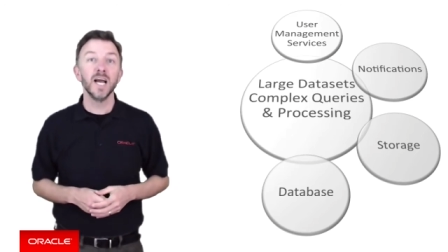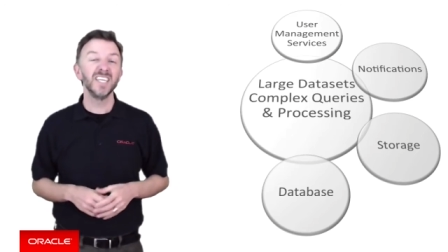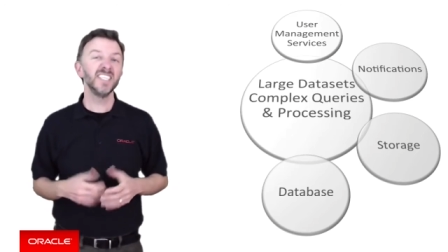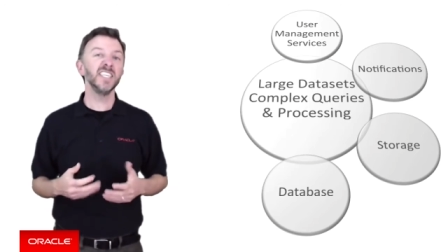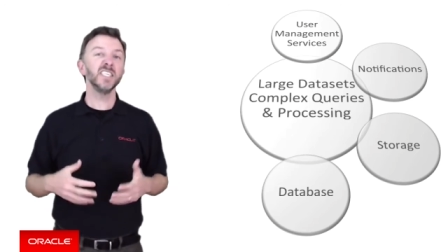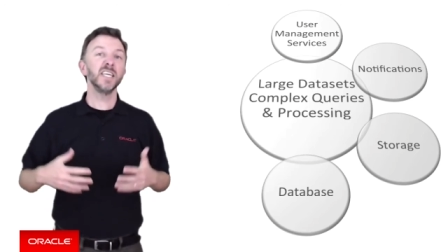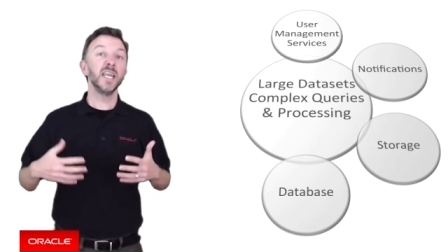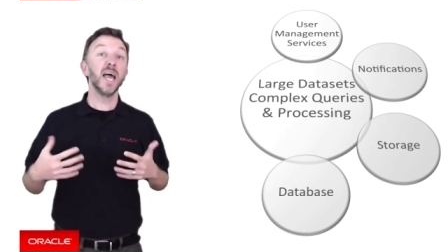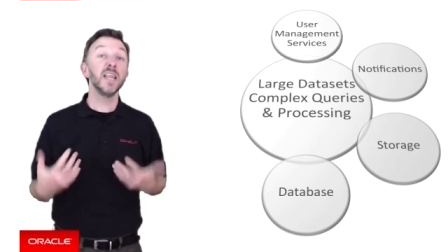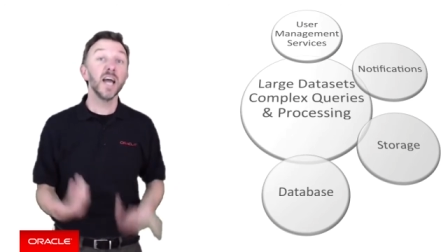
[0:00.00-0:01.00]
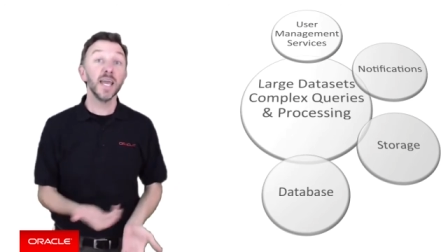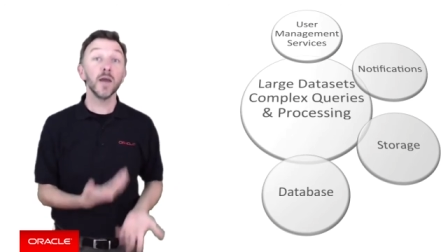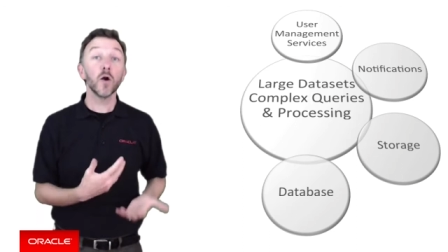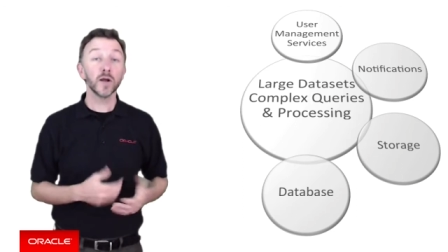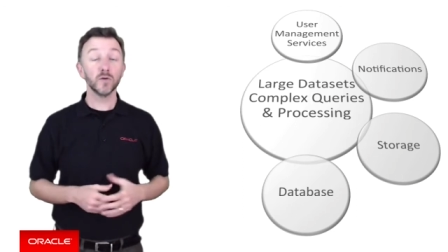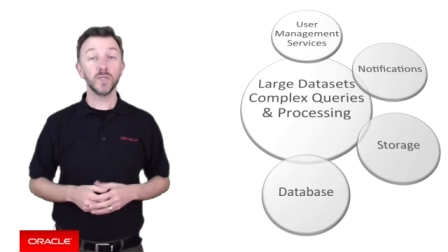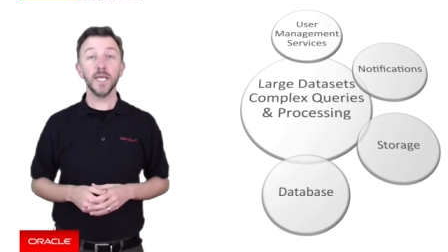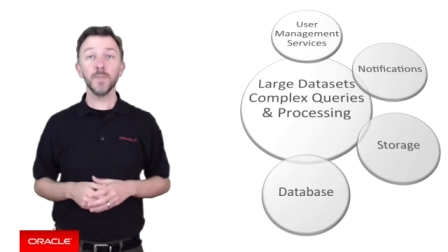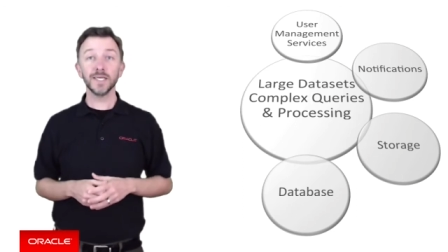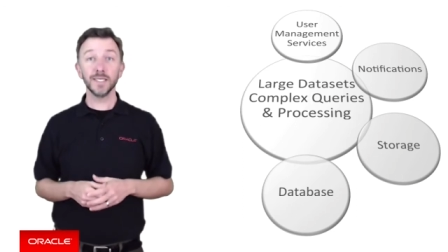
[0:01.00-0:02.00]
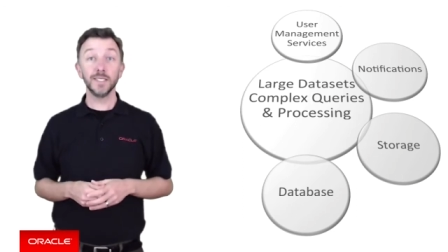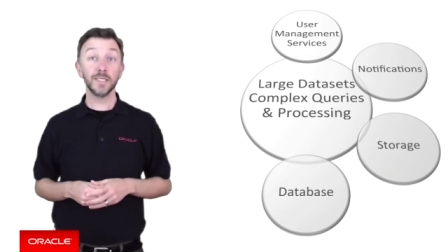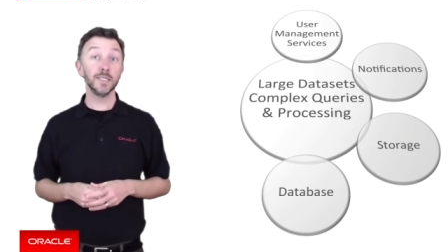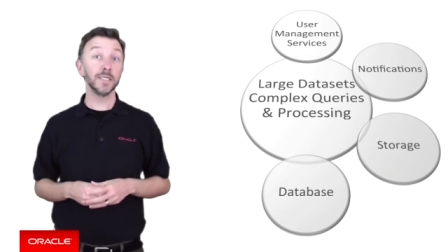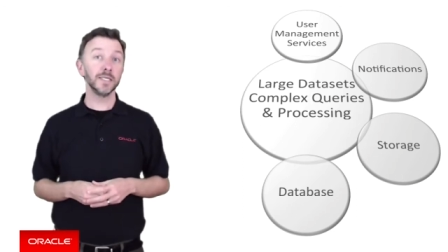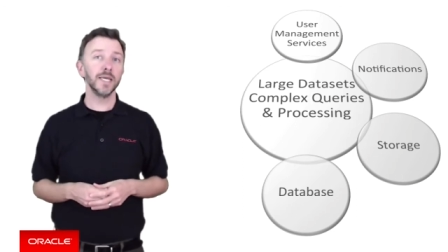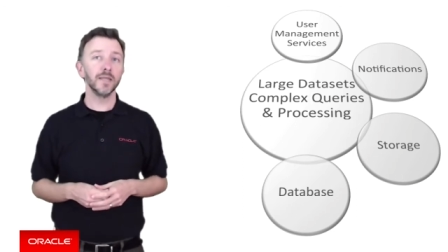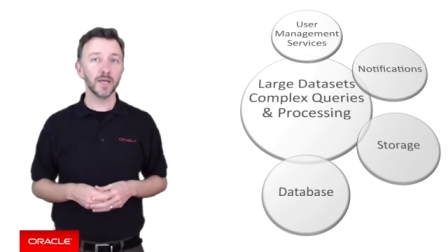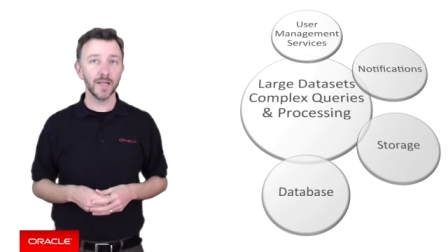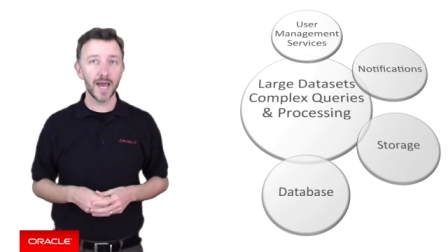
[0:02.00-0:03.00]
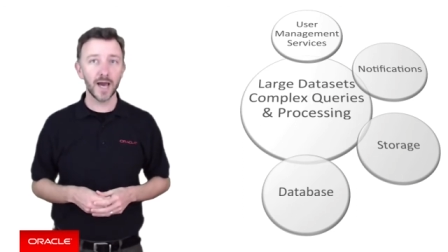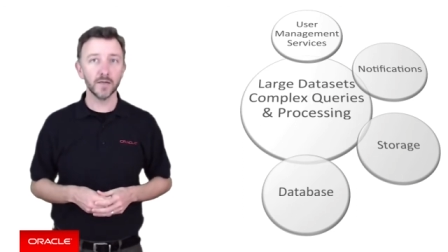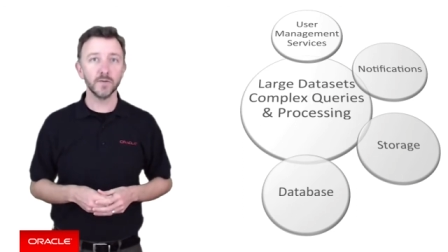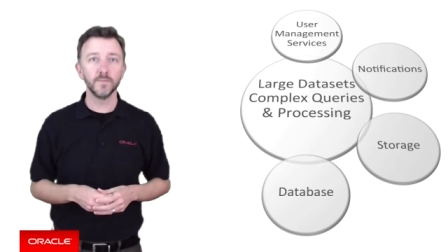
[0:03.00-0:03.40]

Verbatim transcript: essentially an Oracle DBaaS instance in the cloud.